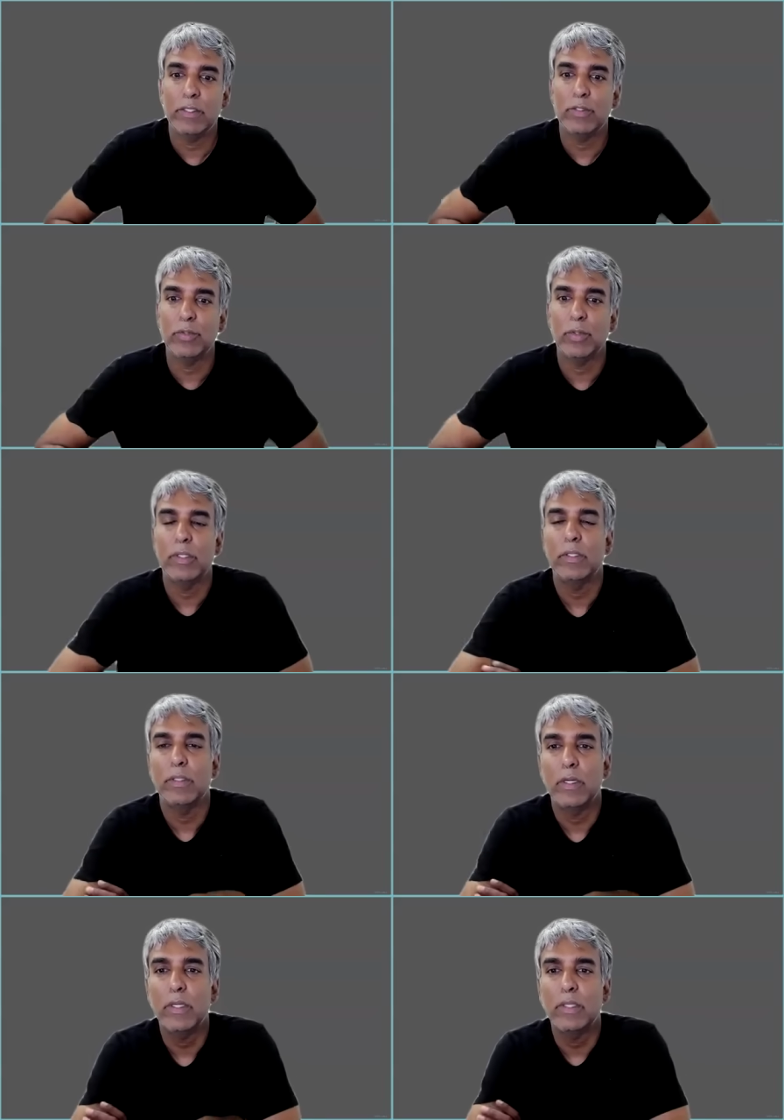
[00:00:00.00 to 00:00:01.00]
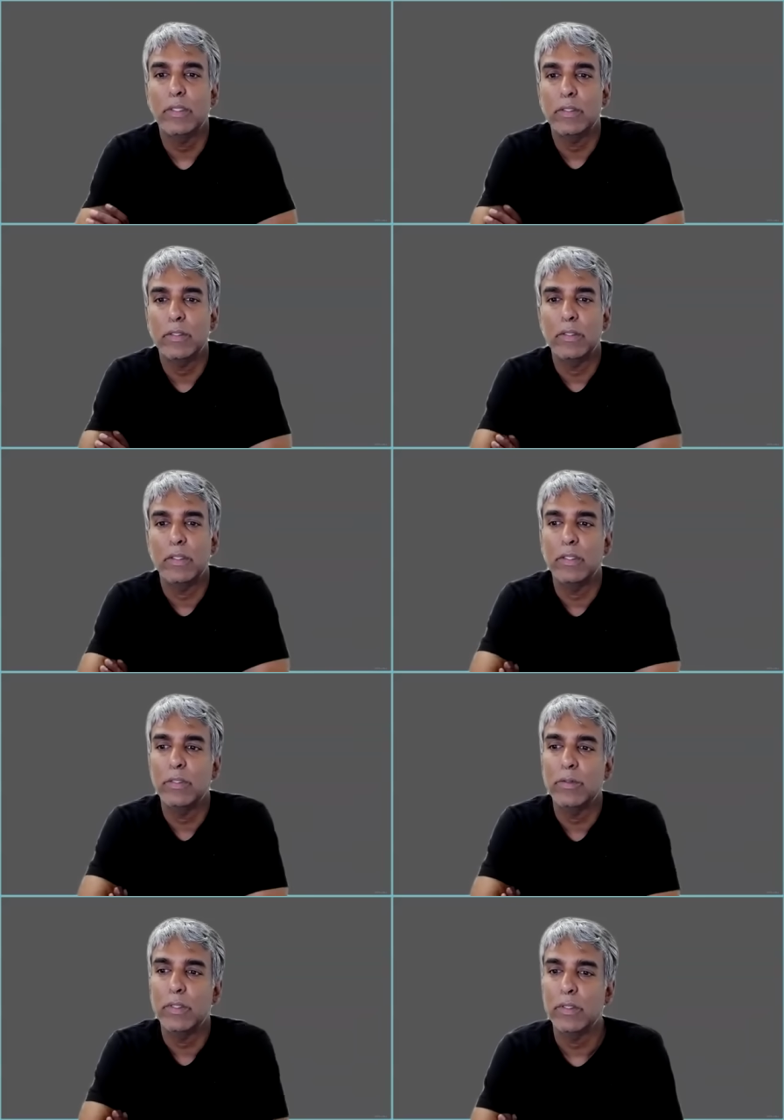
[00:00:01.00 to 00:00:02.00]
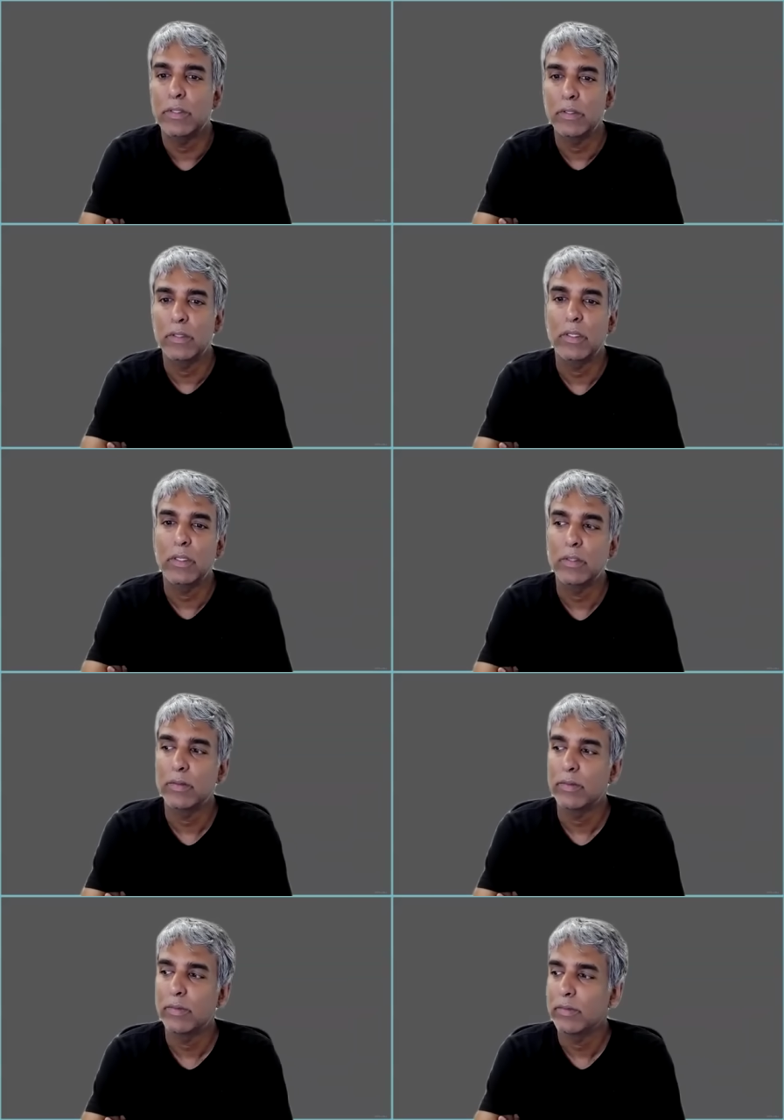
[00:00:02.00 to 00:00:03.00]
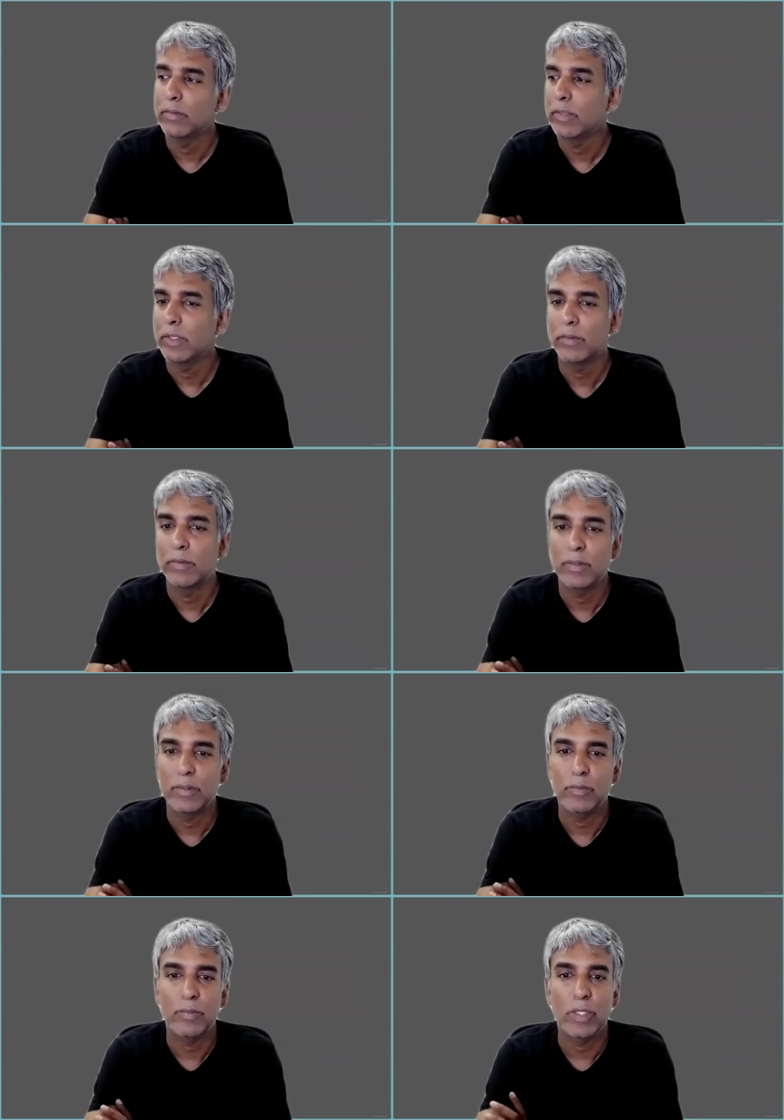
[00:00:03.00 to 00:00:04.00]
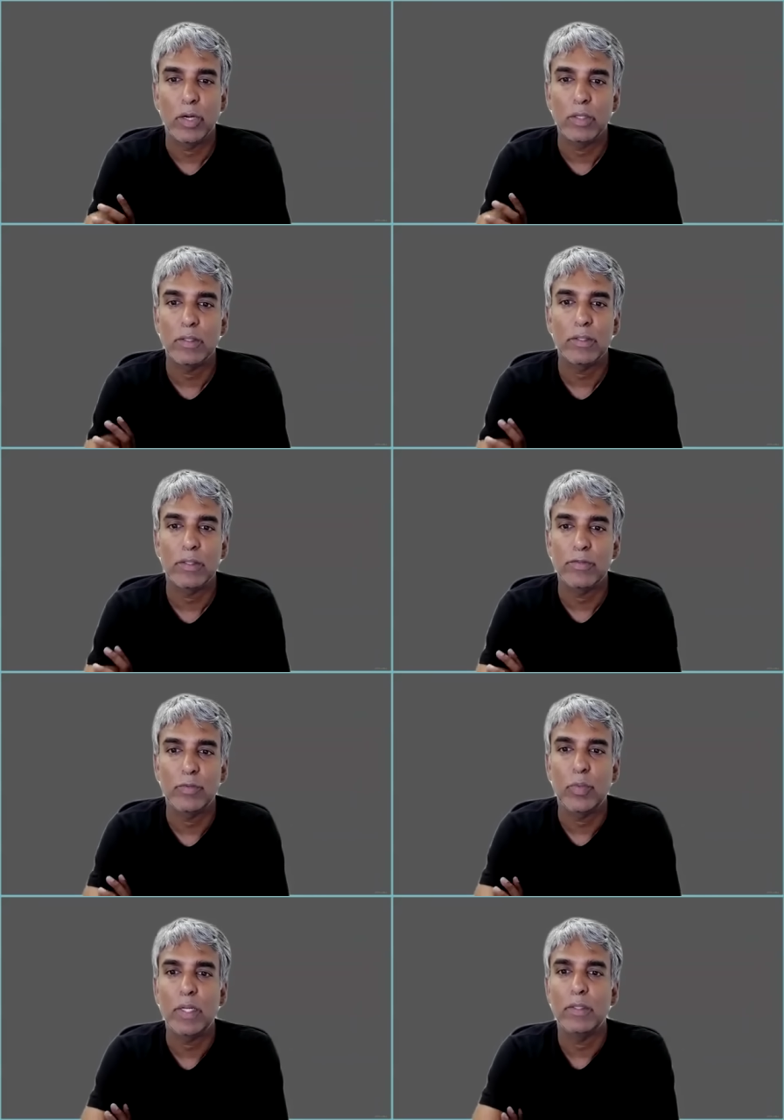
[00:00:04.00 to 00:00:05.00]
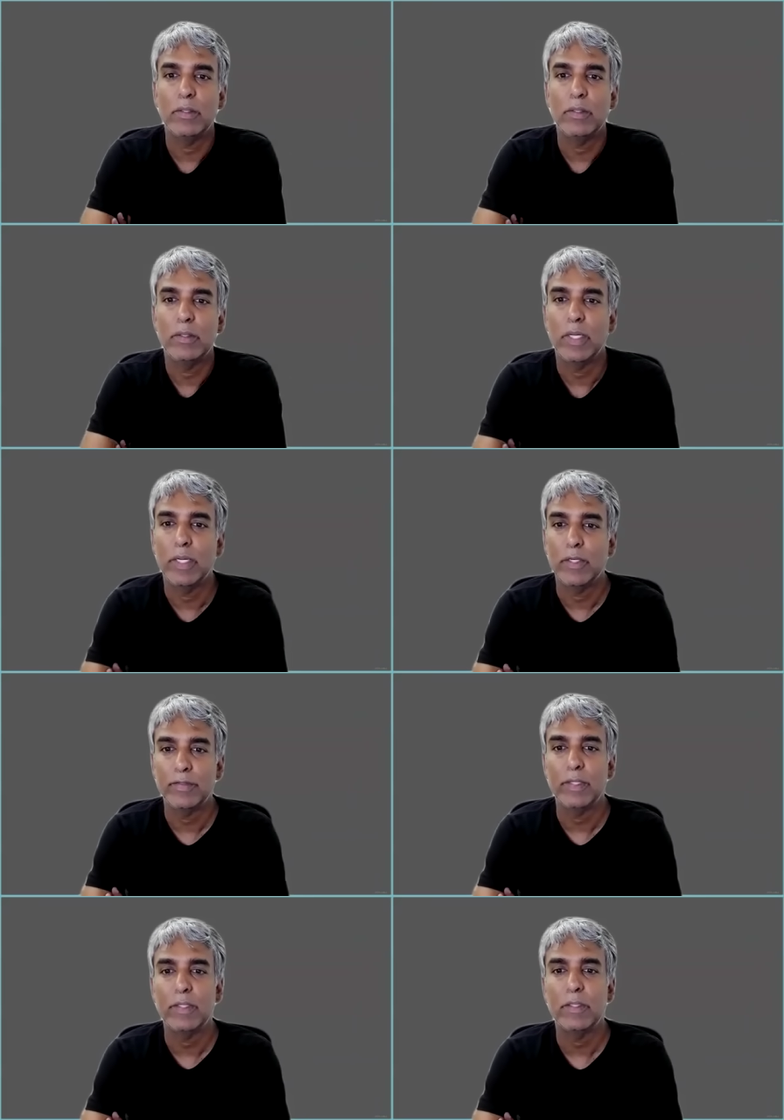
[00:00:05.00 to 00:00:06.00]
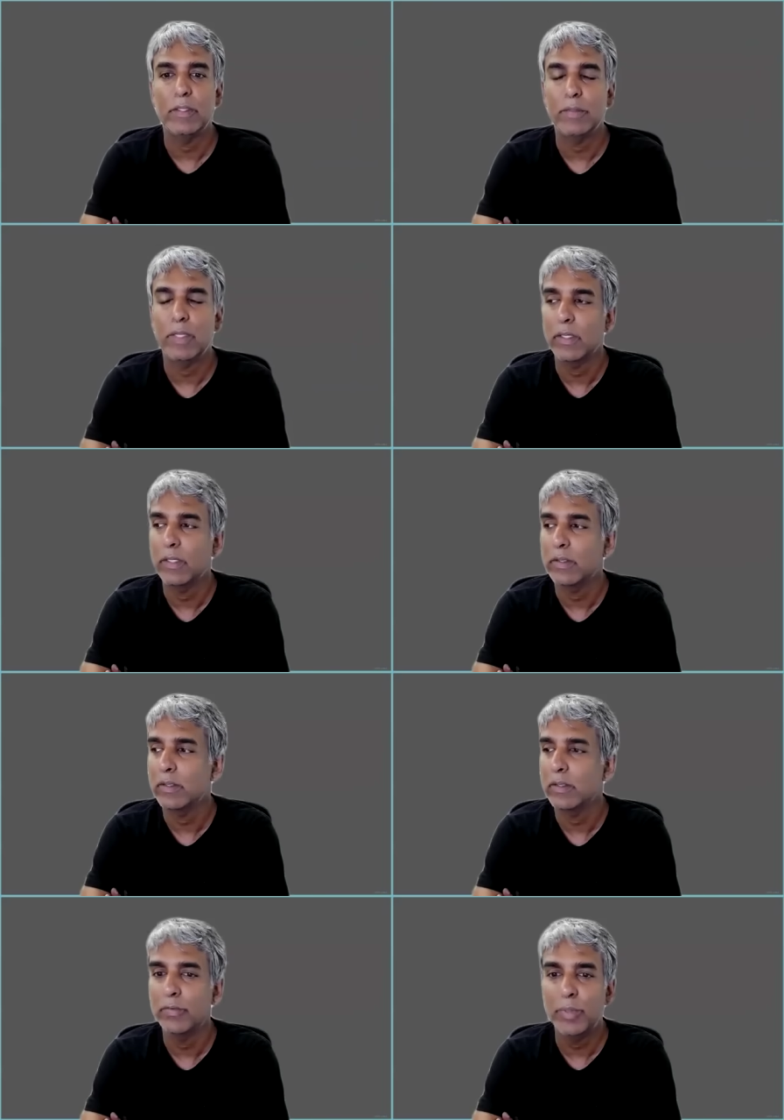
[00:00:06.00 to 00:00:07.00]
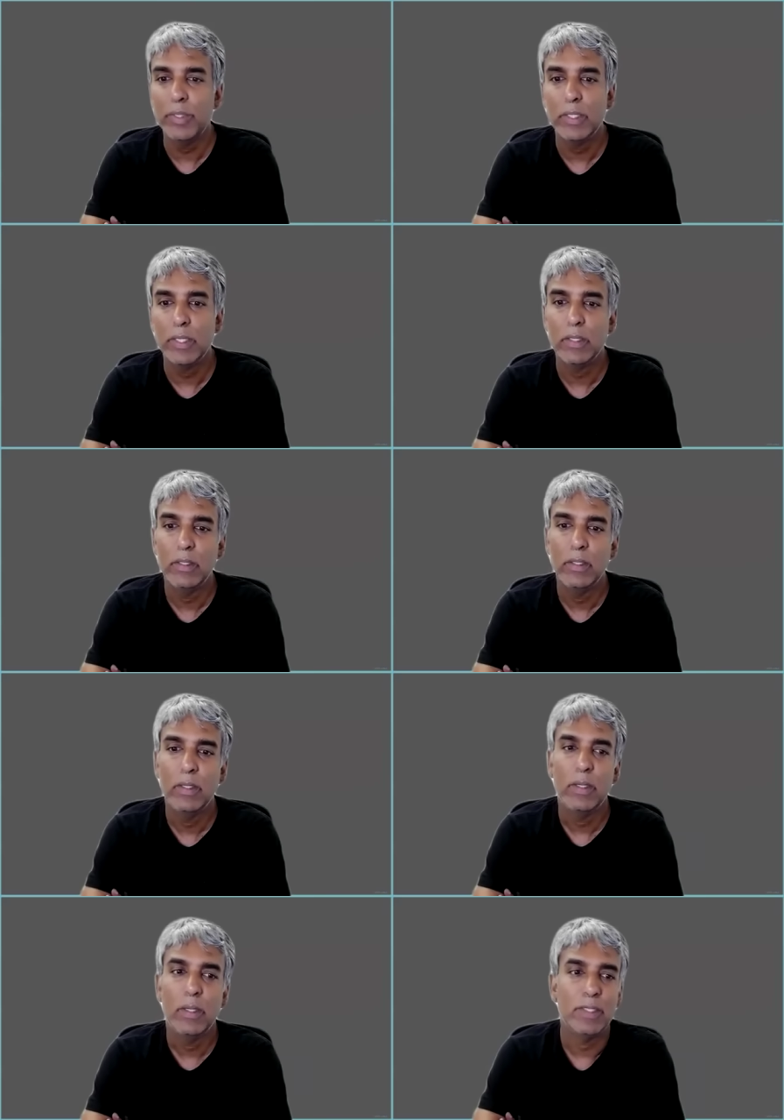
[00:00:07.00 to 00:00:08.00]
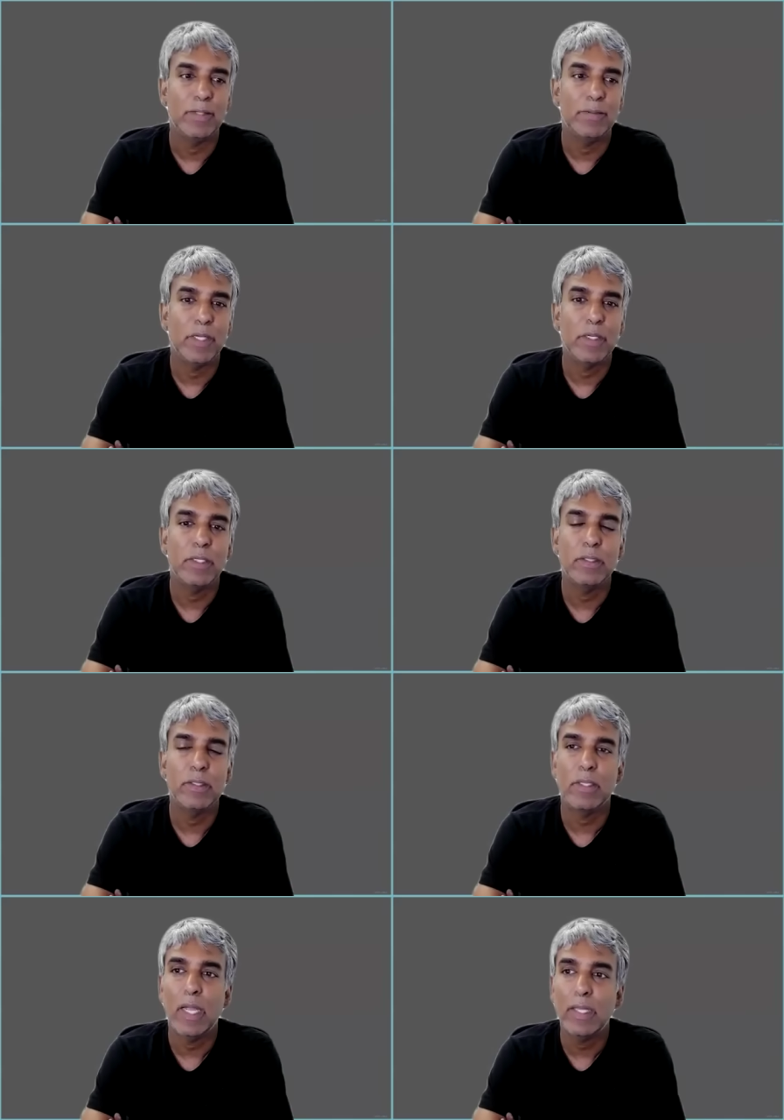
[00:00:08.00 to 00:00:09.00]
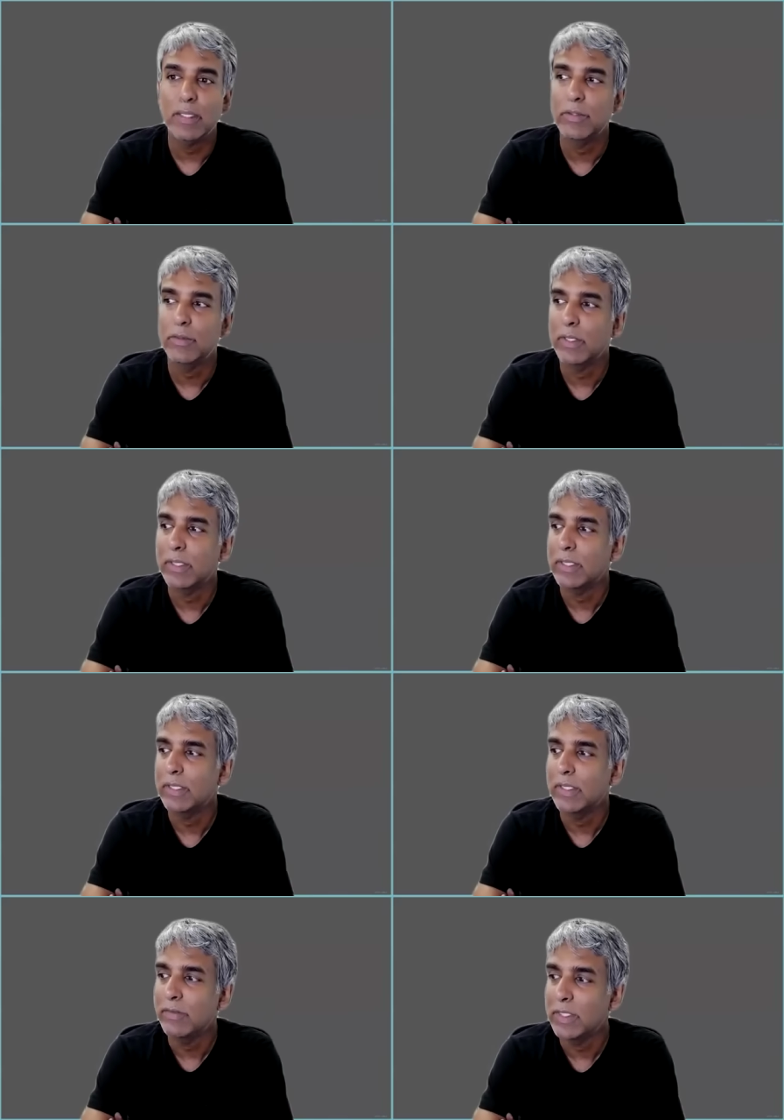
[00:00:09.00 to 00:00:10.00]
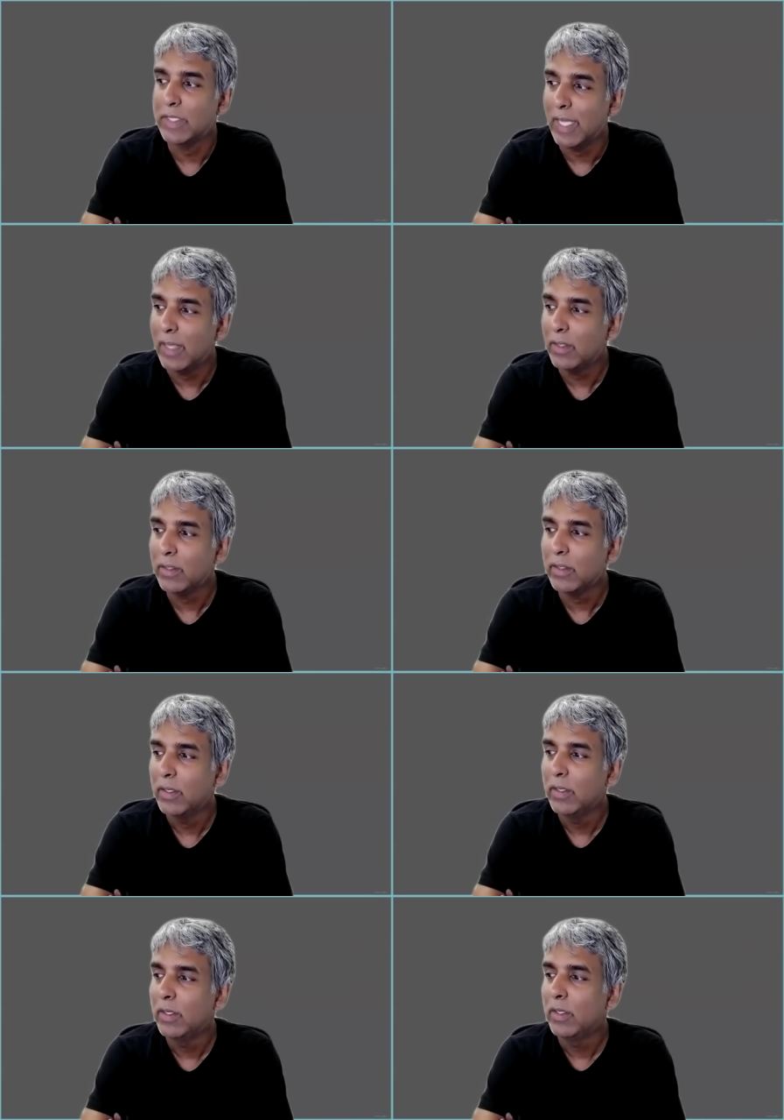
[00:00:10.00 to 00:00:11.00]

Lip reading: they destroy their targets in Israel, regardless of what air defense the Americans have put there. And the Americans and the Israelis, even together,